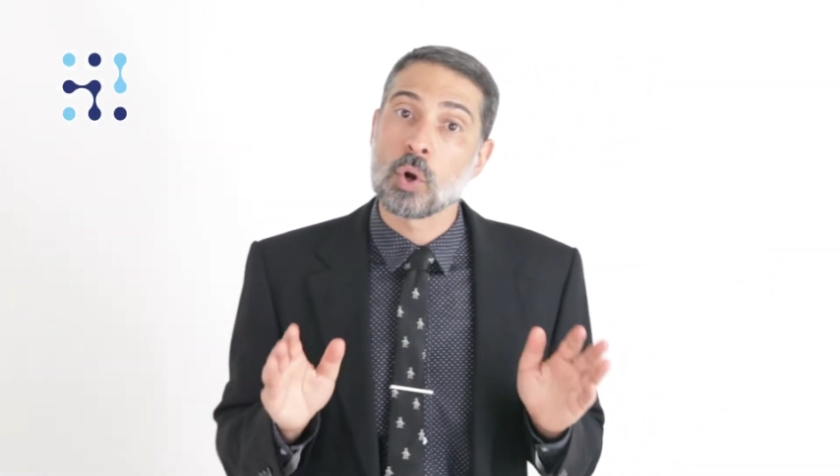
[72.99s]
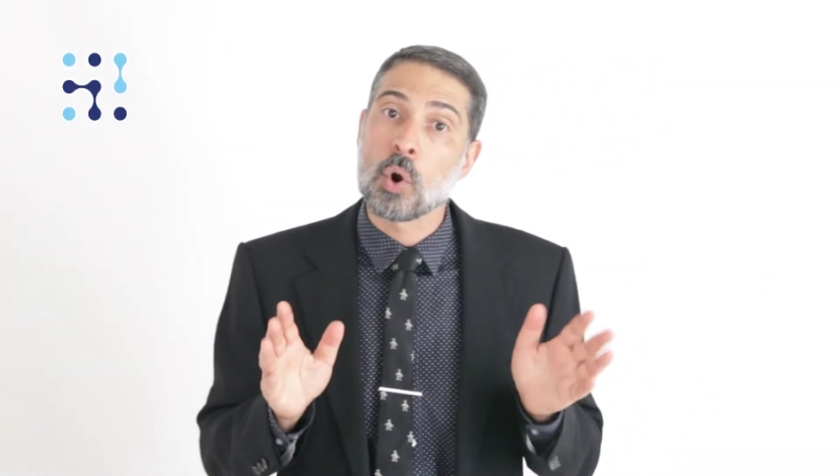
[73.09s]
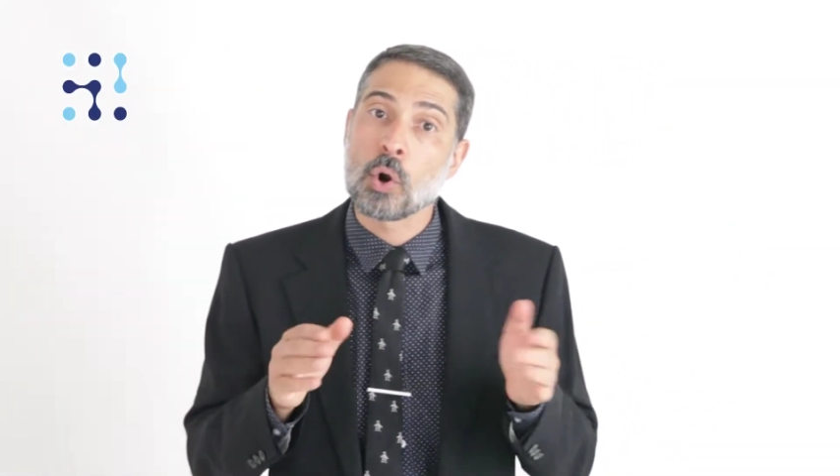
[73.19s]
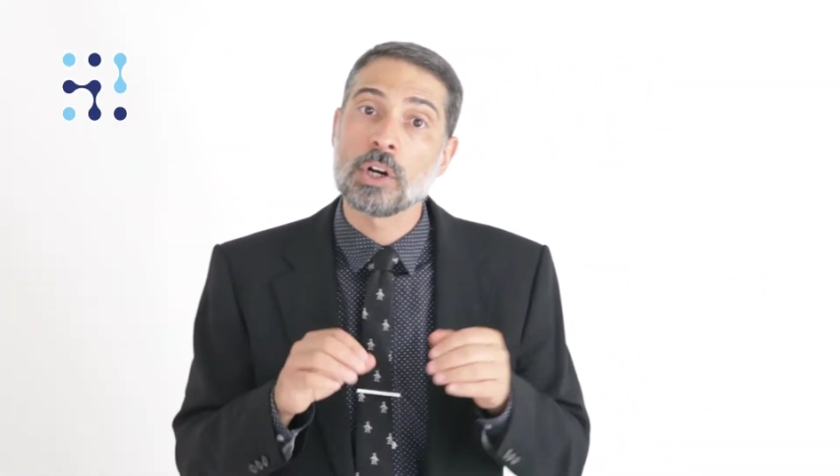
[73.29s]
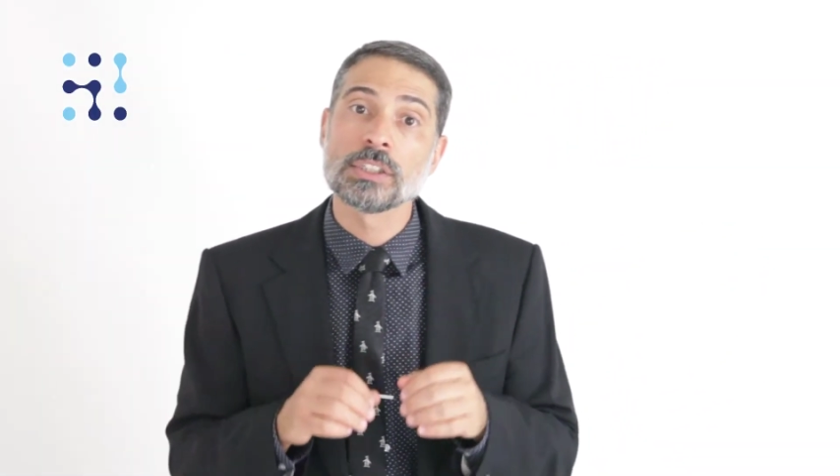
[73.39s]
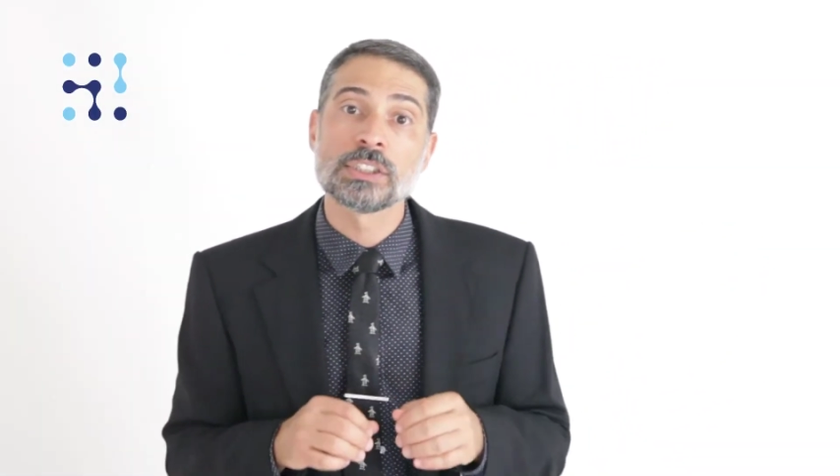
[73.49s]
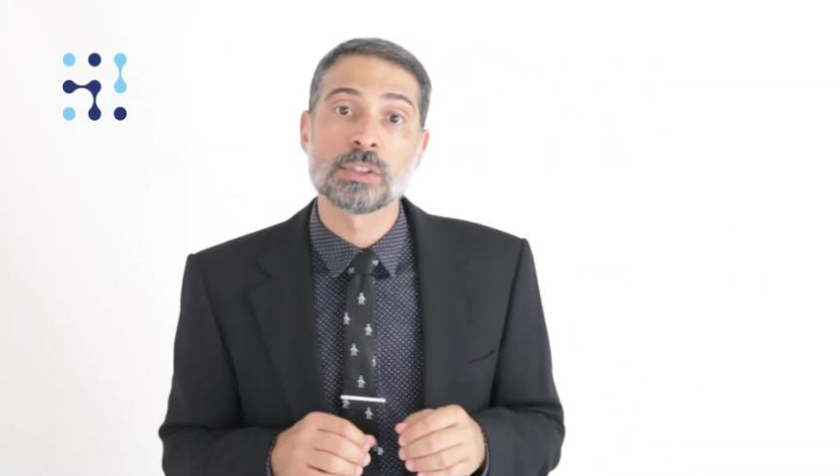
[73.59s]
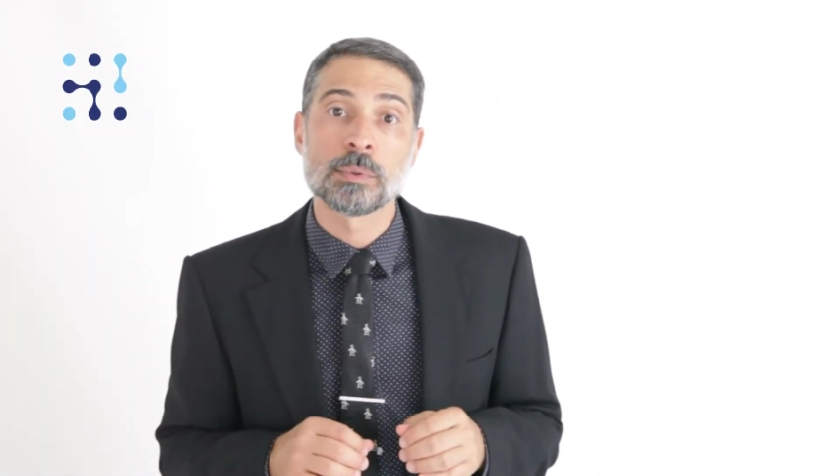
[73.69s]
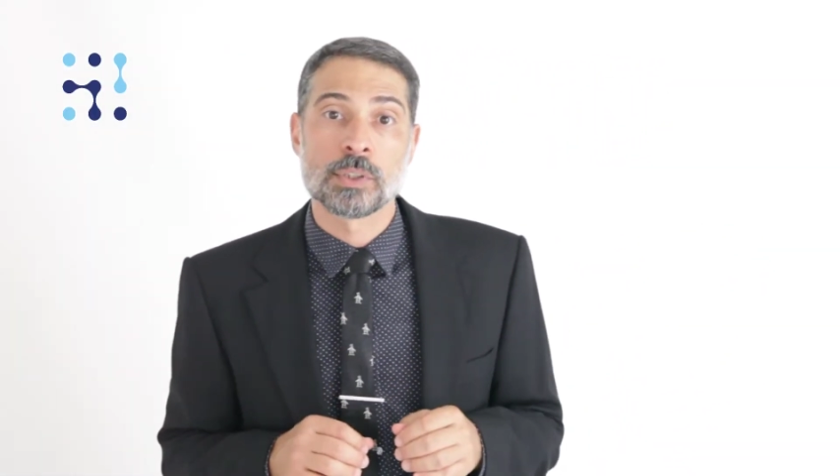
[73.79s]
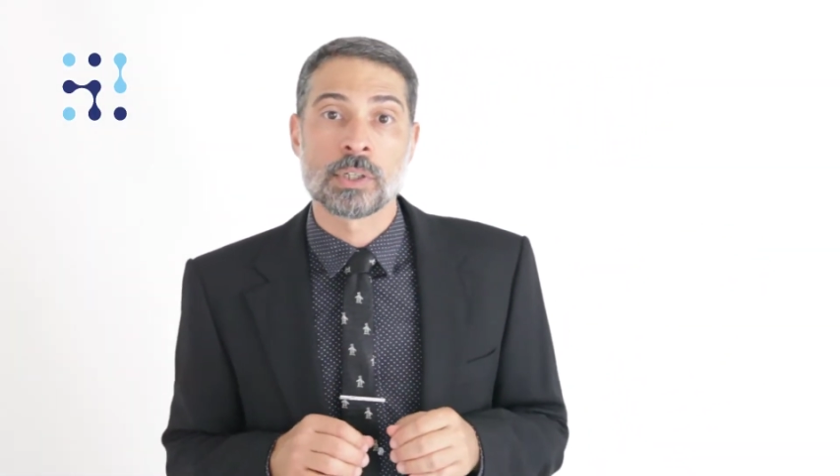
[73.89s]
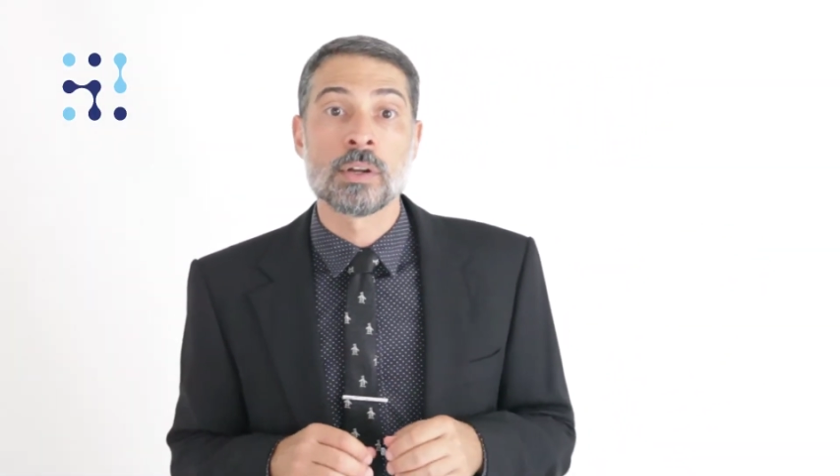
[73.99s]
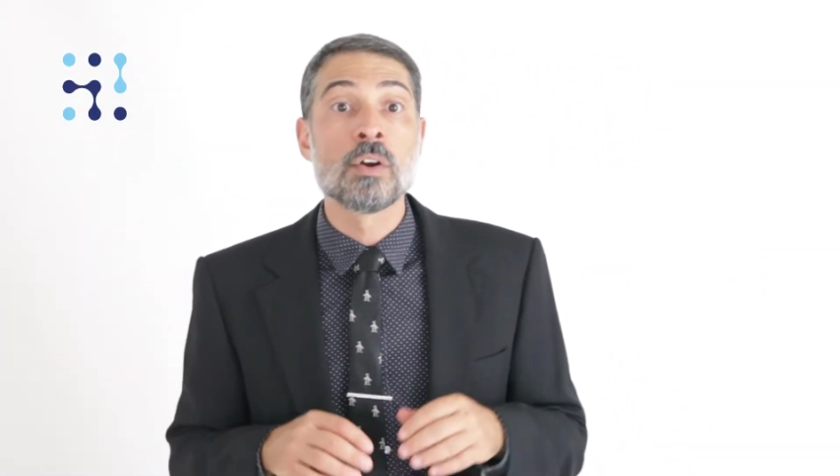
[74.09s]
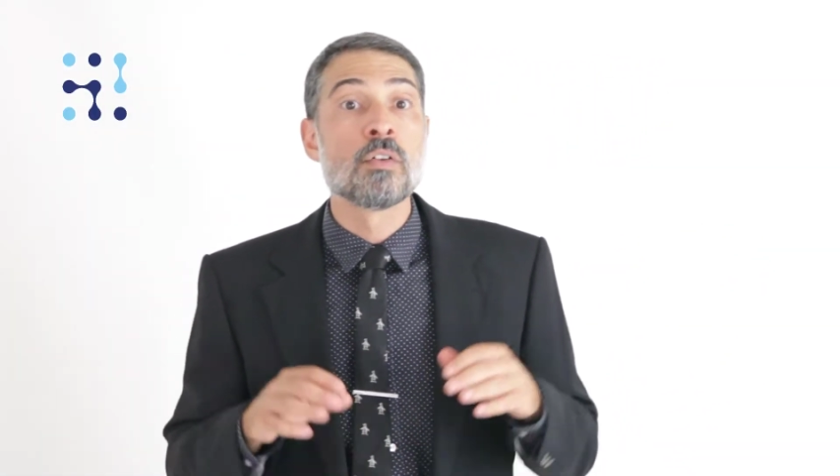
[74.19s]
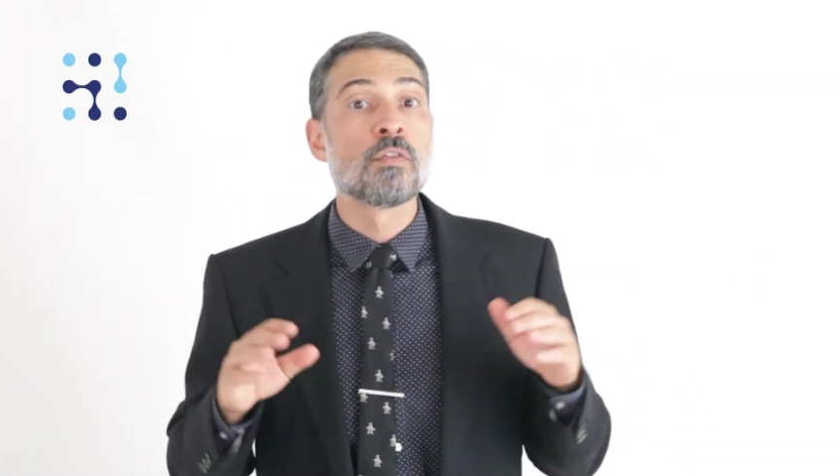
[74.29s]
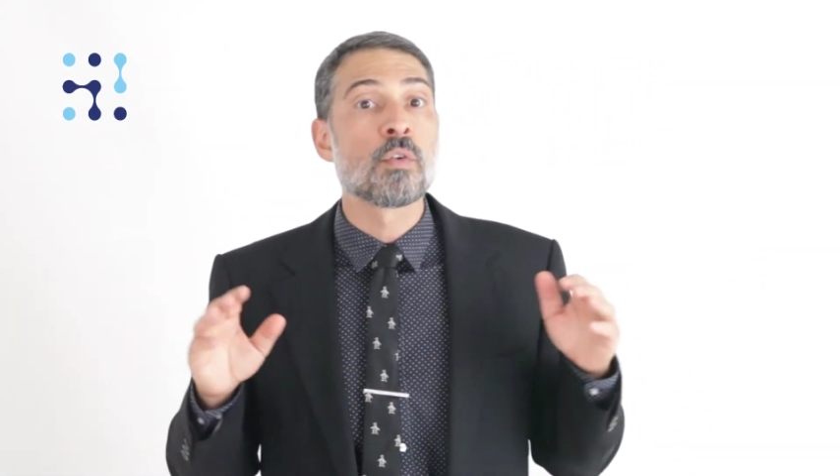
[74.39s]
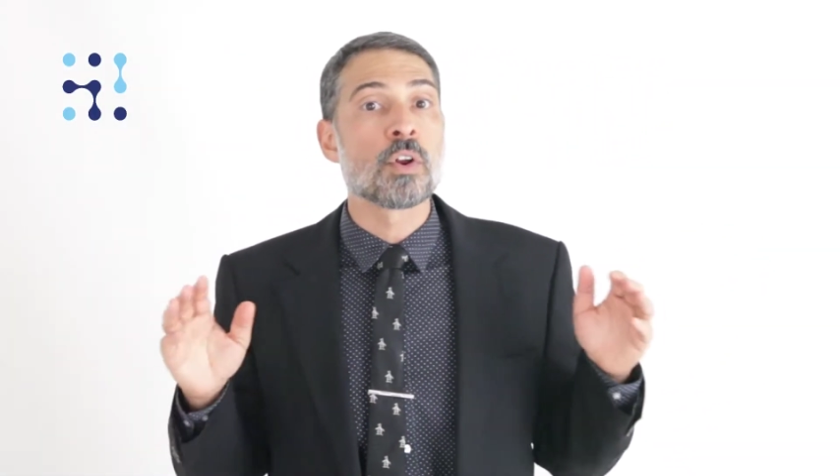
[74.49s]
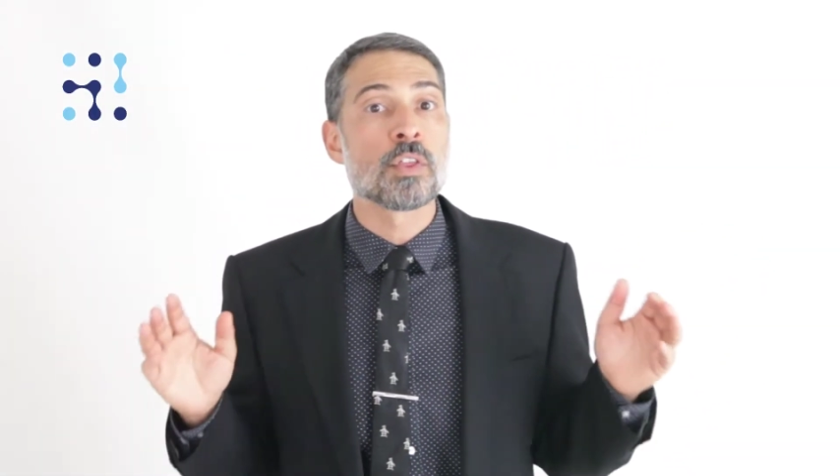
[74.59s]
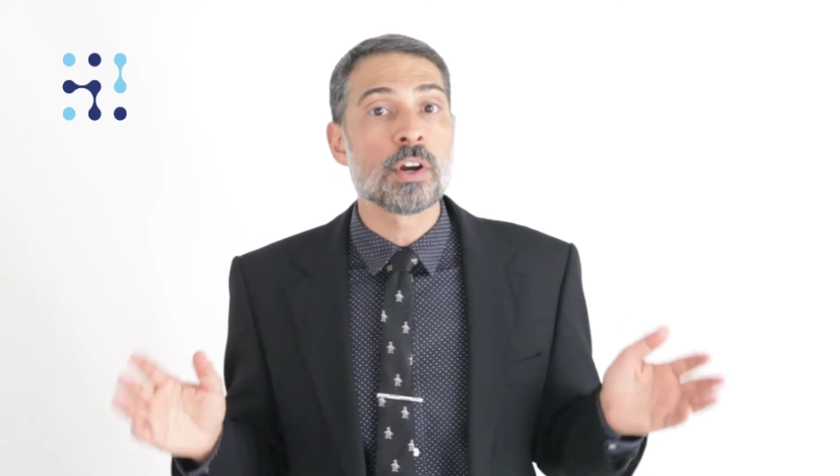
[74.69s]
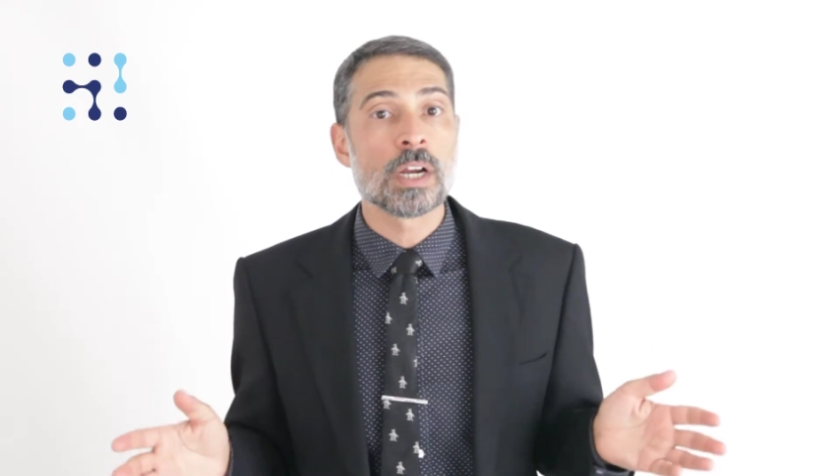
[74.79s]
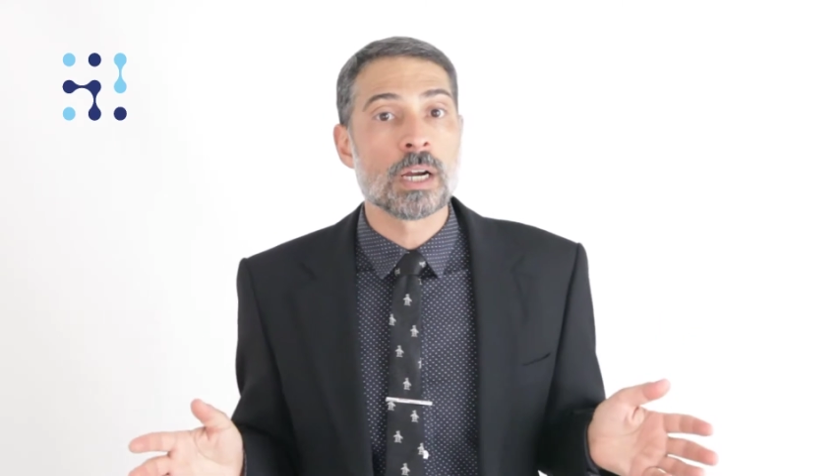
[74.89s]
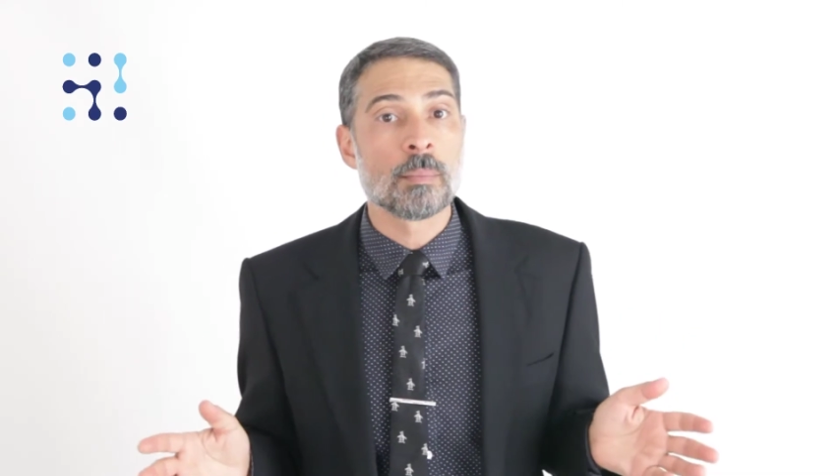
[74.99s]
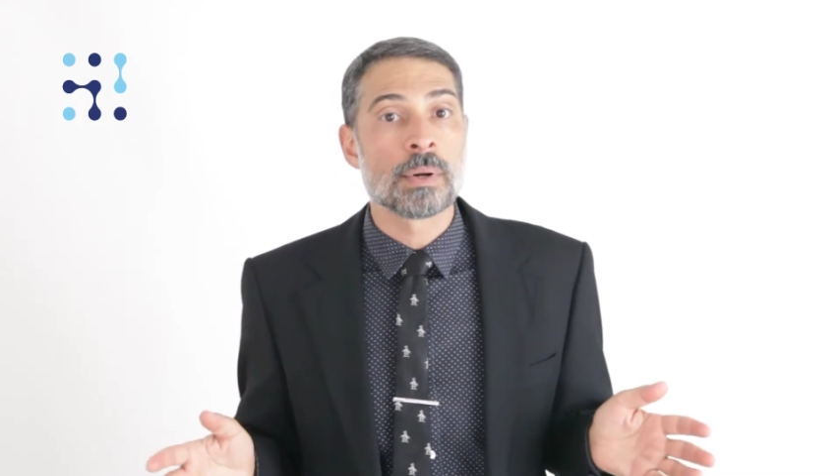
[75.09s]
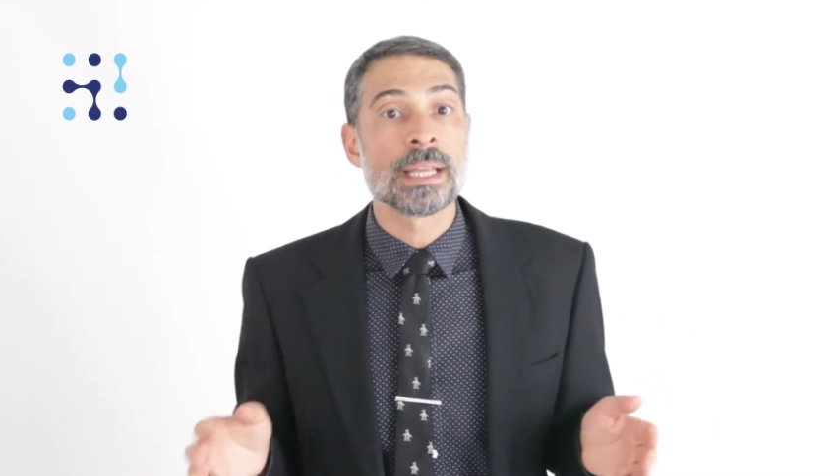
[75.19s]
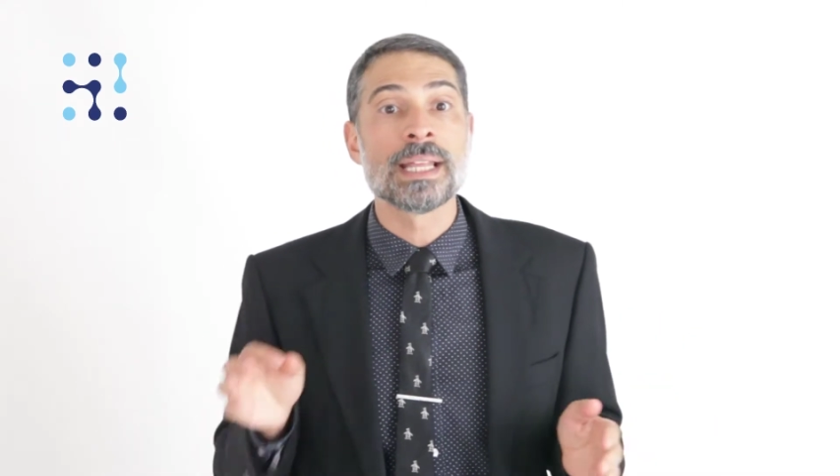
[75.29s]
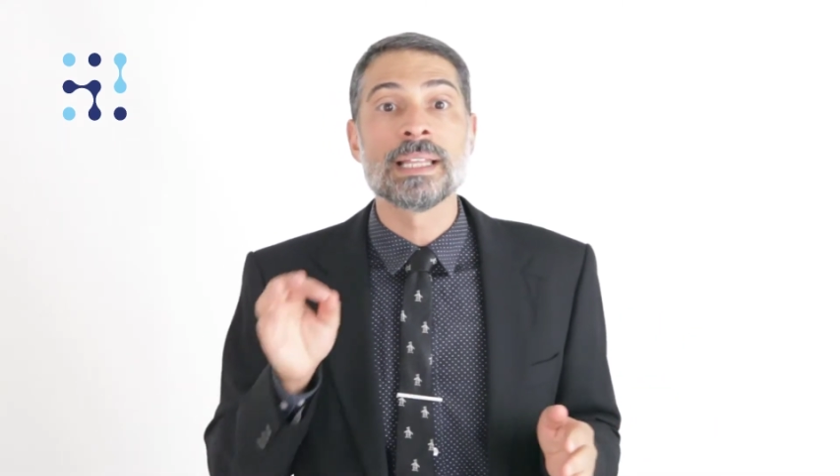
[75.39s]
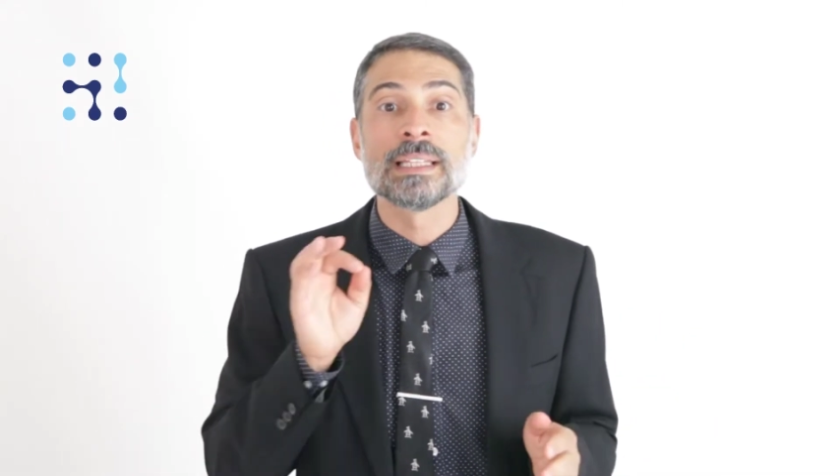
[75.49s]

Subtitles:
or a distributor for their company,